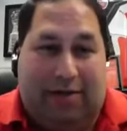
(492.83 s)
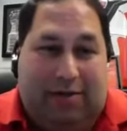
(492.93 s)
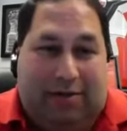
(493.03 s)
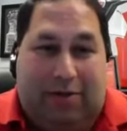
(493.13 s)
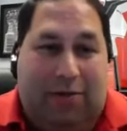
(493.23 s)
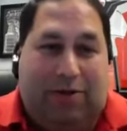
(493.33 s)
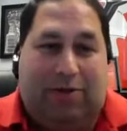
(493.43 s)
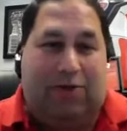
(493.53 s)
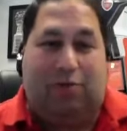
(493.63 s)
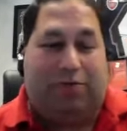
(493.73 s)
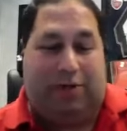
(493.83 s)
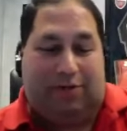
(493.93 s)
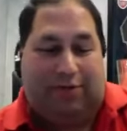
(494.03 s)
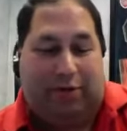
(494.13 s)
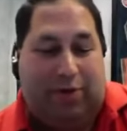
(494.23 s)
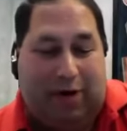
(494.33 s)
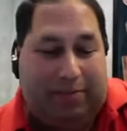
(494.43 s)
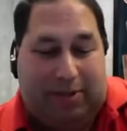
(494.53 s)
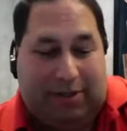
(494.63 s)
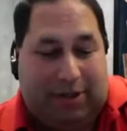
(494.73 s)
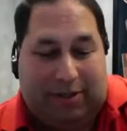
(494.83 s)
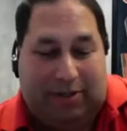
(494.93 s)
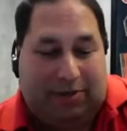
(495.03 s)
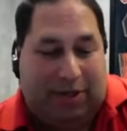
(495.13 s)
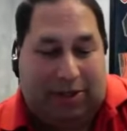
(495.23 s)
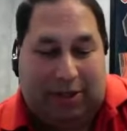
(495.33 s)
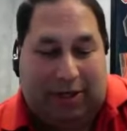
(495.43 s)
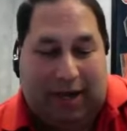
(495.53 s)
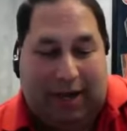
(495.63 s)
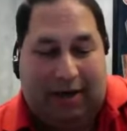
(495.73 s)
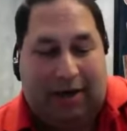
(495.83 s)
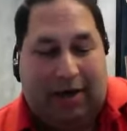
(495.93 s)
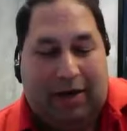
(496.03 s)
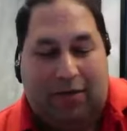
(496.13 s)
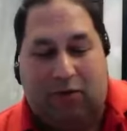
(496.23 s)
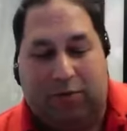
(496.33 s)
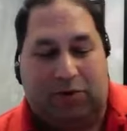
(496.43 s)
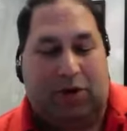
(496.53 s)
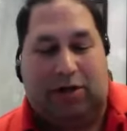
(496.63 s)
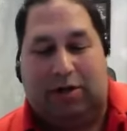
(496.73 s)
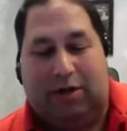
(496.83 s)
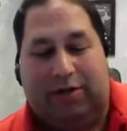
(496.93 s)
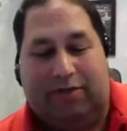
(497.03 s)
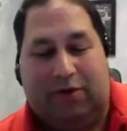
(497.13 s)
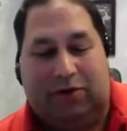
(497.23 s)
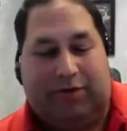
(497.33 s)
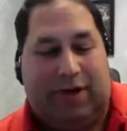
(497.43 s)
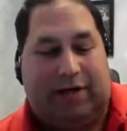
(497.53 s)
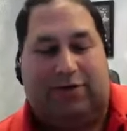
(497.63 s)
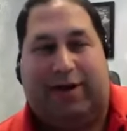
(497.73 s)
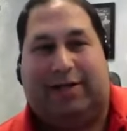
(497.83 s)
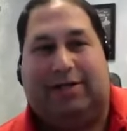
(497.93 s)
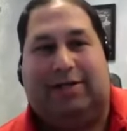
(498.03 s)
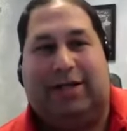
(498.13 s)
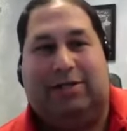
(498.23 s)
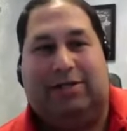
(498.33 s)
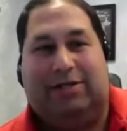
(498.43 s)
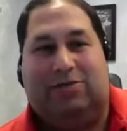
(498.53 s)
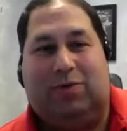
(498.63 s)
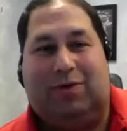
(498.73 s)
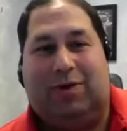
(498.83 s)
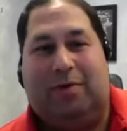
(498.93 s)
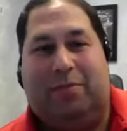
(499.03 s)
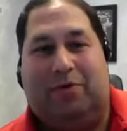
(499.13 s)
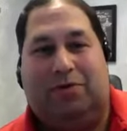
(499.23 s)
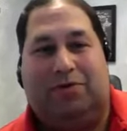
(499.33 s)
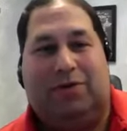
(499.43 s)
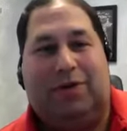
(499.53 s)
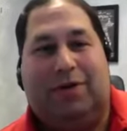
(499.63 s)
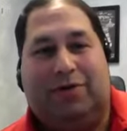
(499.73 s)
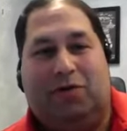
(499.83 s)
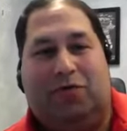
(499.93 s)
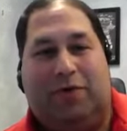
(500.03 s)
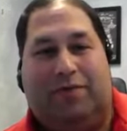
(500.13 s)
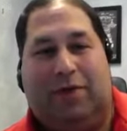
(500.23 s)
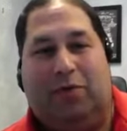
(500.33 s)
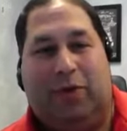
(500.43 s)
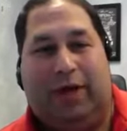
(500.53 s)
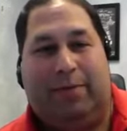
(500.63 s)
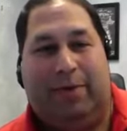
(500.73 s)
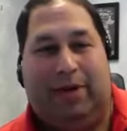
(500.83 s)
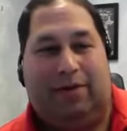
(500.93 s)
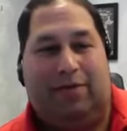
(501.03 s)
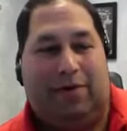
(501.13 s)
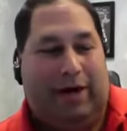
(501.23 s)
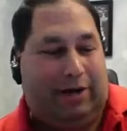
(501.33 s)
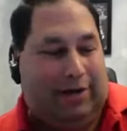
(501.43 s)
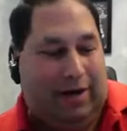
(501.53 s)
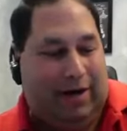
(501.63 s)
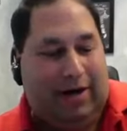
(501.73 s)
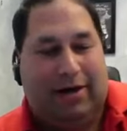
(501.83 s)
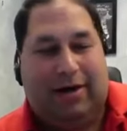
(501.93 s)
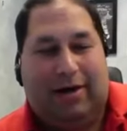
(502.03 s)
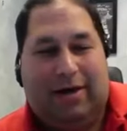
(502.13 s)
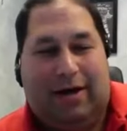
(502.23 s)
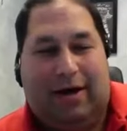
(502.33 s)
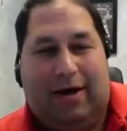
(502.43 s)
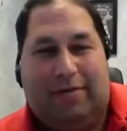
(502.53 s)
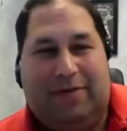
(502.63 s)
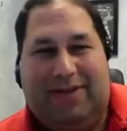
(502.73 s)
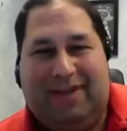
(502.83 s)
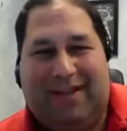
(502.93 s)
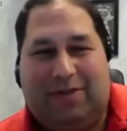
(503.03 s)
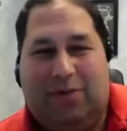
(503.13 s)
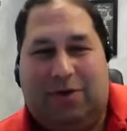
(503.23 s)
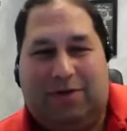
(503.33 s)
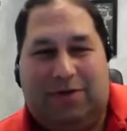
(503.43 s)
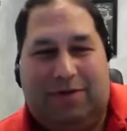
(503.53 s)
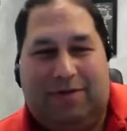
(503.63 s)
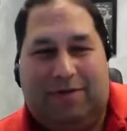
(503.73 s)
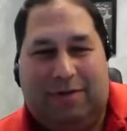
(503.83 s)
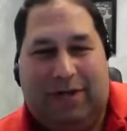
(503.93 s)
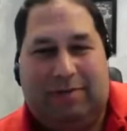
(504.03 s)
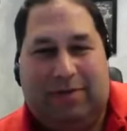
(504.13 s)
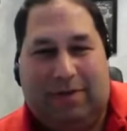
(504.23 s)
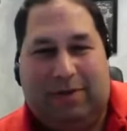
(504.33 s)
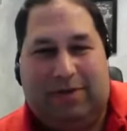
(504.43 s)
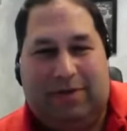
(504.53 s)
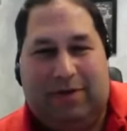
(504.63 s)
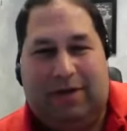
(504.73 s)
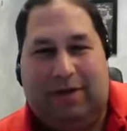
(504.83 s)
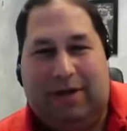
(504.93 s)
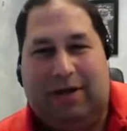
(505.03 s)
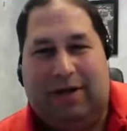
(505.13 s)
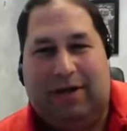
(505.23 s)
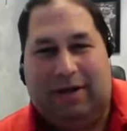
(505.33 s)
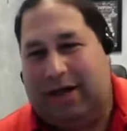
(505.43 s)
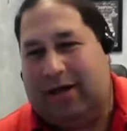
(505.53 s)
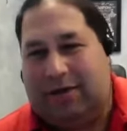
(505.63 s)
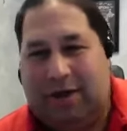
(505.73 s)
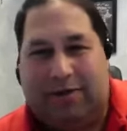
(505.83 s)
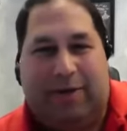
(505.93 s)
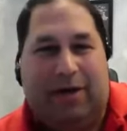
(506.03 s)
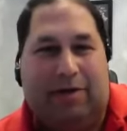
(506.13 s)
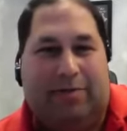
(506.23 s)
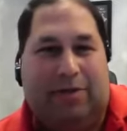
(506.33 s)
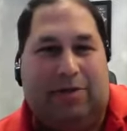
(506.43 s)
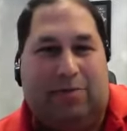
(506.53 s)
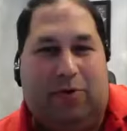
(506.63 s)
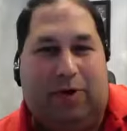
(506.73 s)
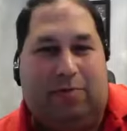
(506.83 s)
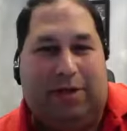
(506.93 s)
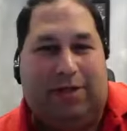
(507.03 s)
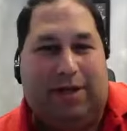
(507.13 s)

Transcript: There's no one surplus or requirements in that situation, and the rumors are they're on the verge of contract extensions with the numbers 250 a week being thrown out there. Do you think that's well deserved, James? I mean, again, you talked about it a little bit this morning,